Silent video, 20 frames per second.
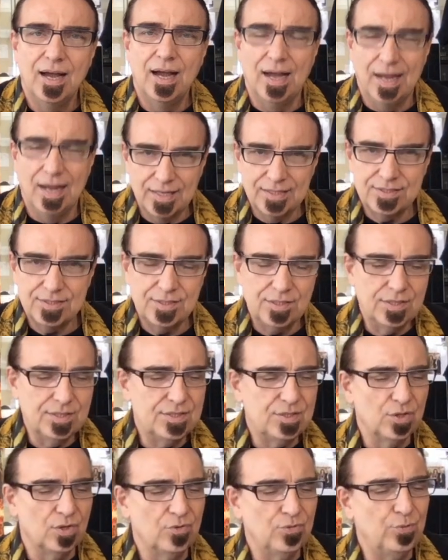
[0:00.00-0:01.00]

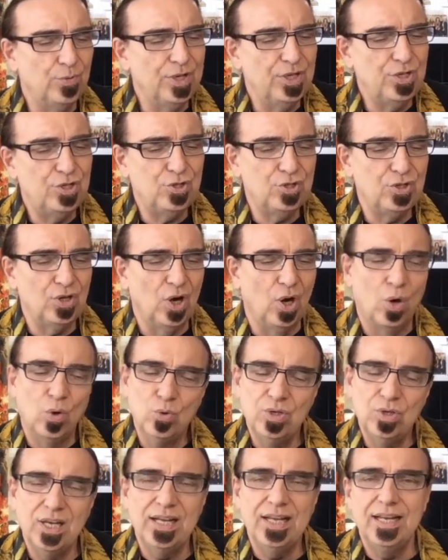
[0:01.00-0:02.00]
answers, of which
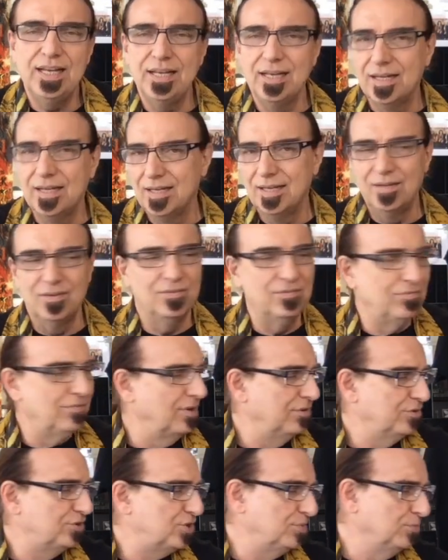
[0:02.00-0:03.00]
only
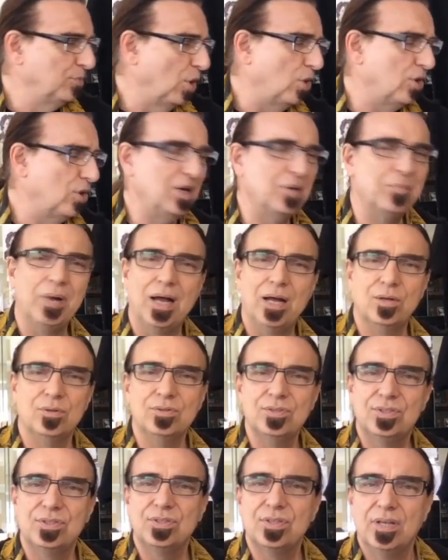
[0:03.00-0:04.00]
a small
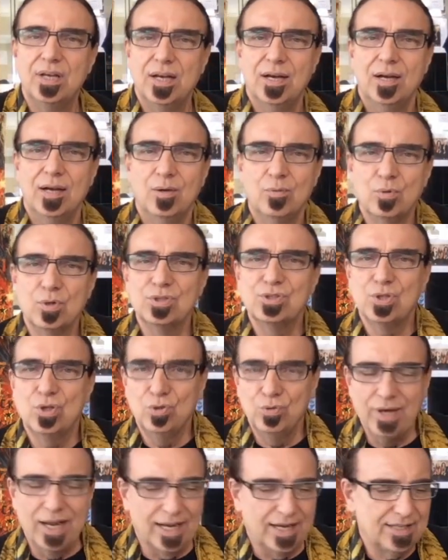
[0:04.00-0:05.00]
amount was
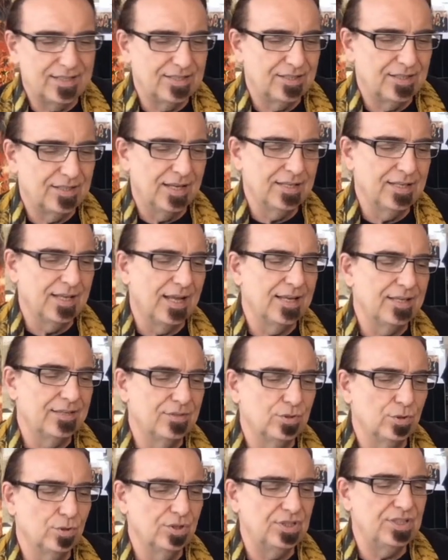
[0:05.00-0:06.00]
correct. And I
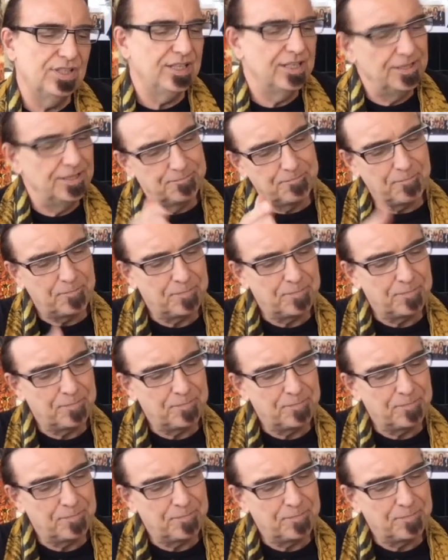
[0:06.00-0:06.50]
took the